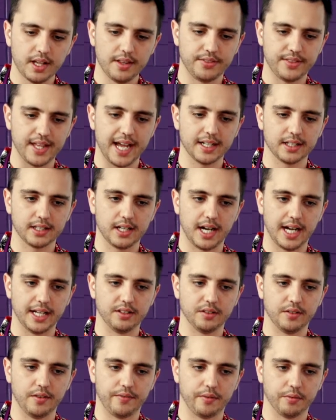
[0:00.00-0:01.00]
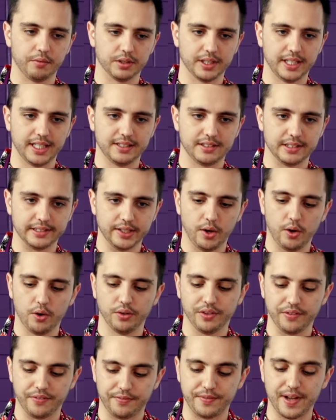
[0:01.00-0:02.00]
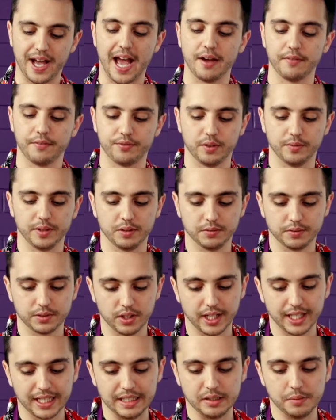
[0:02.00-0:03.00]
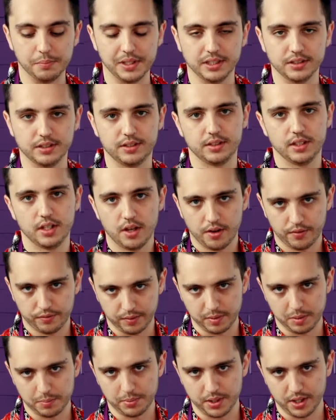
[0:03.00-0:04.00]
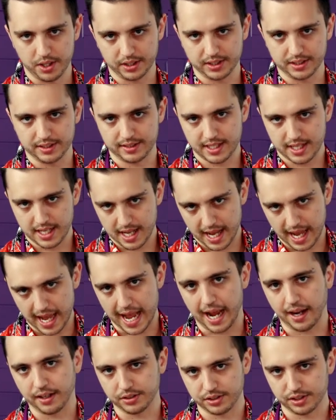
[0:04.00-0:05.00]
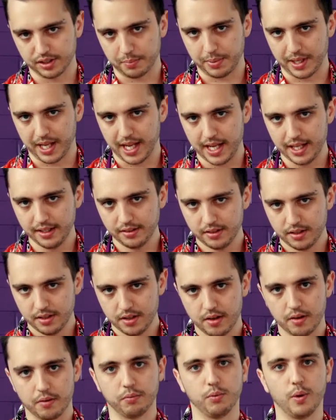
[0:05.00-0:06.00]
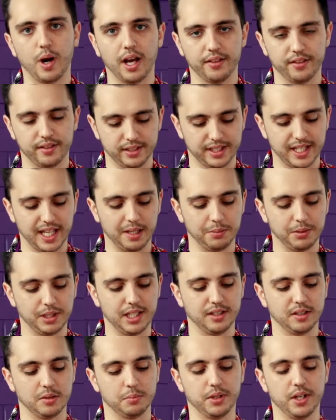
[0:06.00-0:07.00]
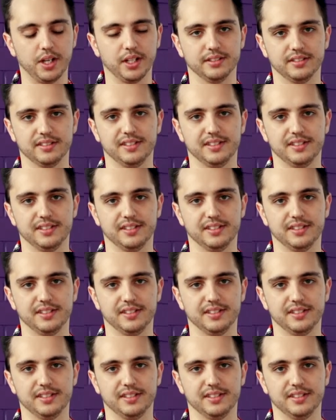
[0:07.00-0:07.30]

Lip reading: That kind of releases all the fat from that we've got in the mince from the burgers out into the pan, rather than keeping it in the burgers